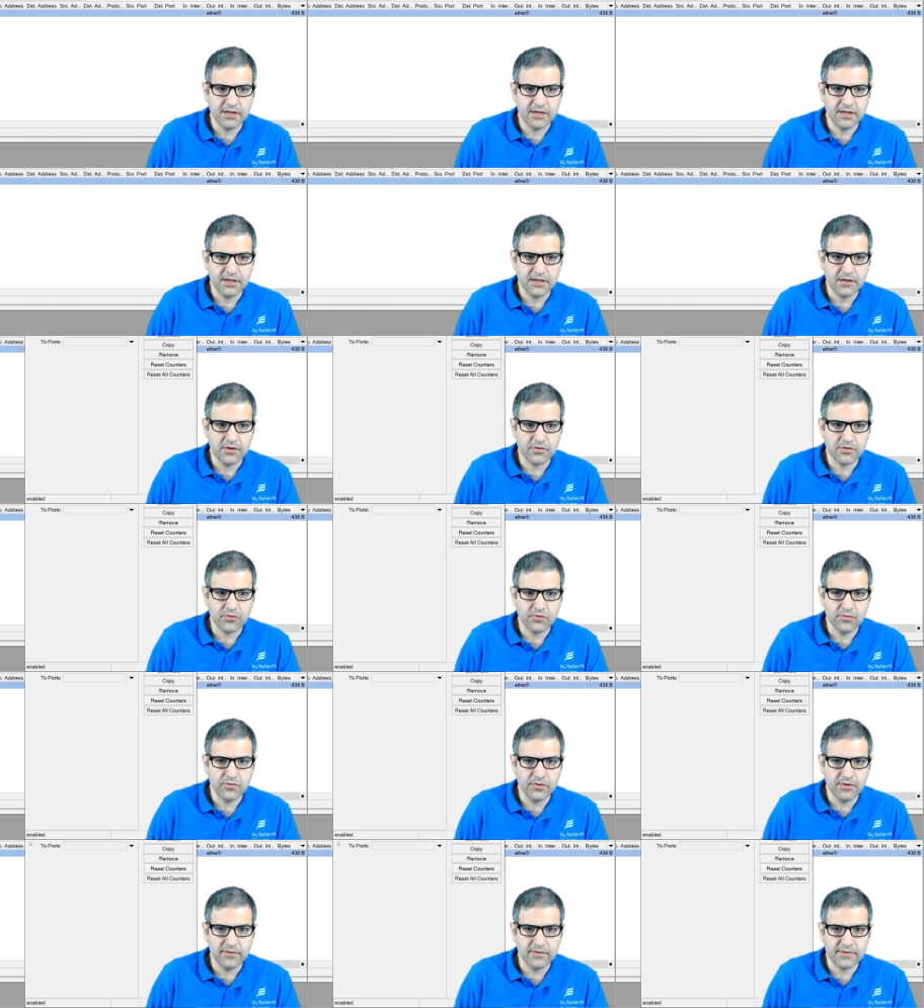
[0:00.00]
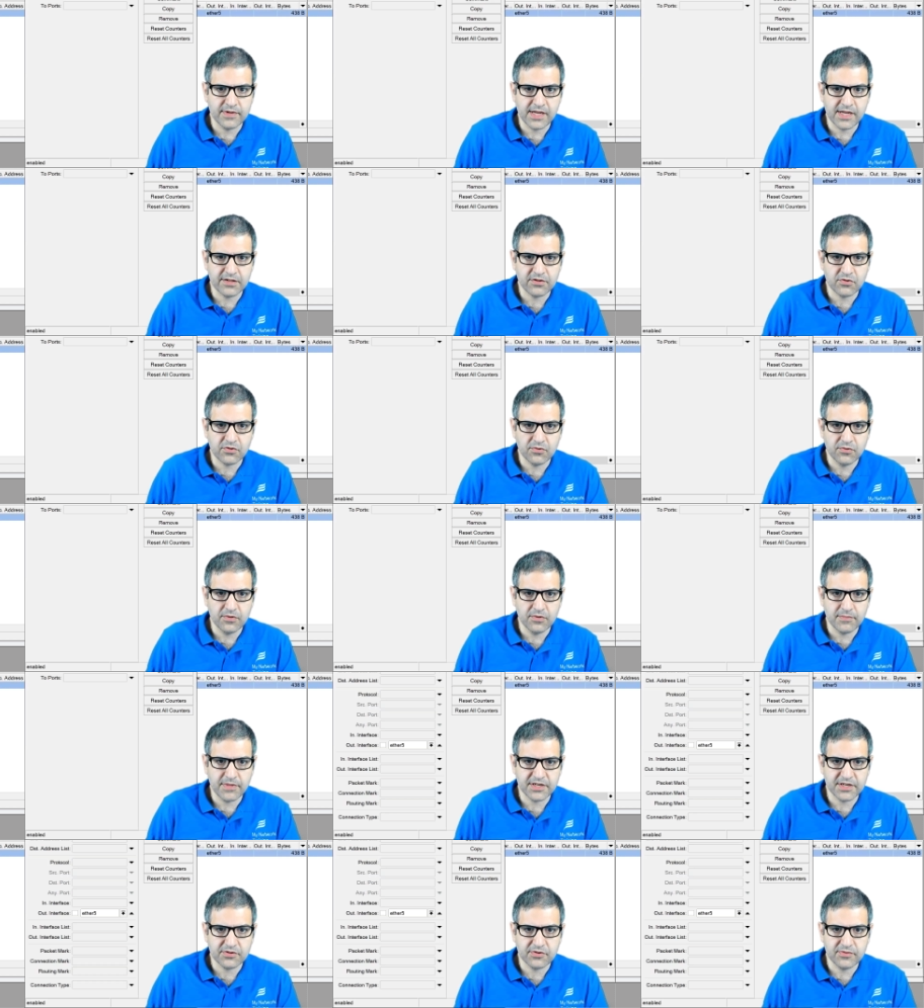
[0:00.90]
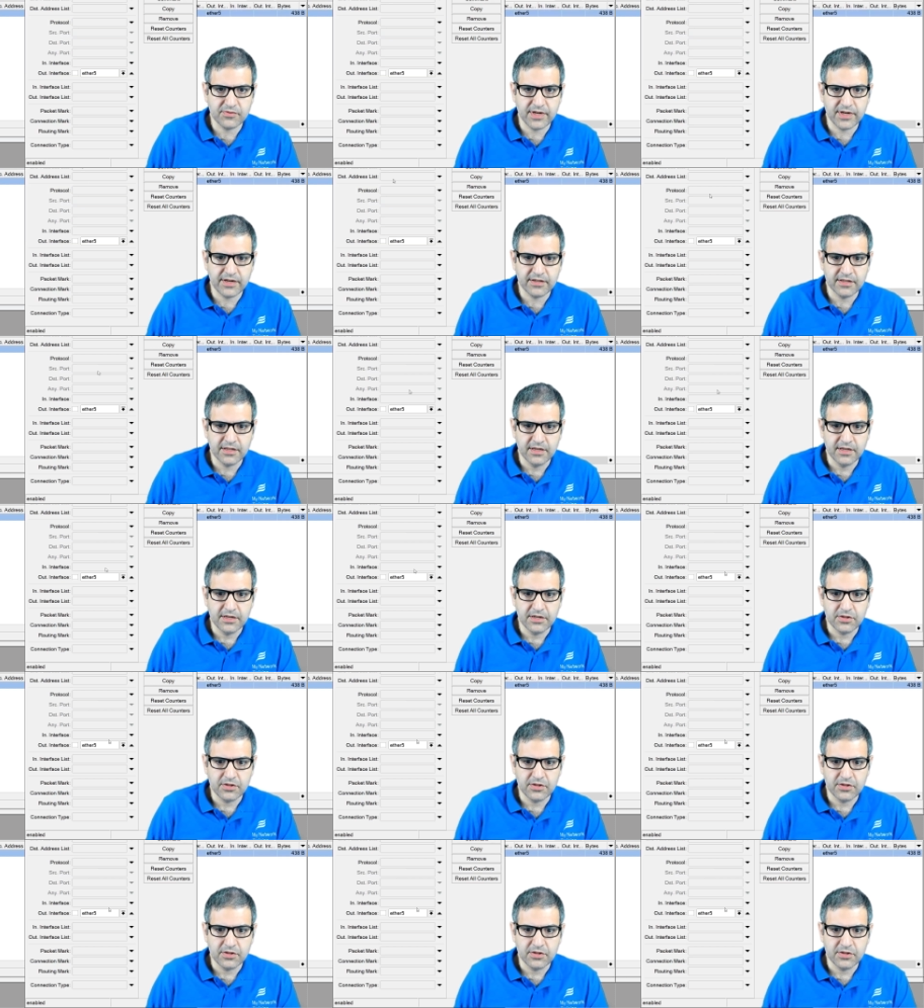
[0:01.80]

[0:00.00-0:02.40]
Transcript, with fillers: rule, NAT rule masquerade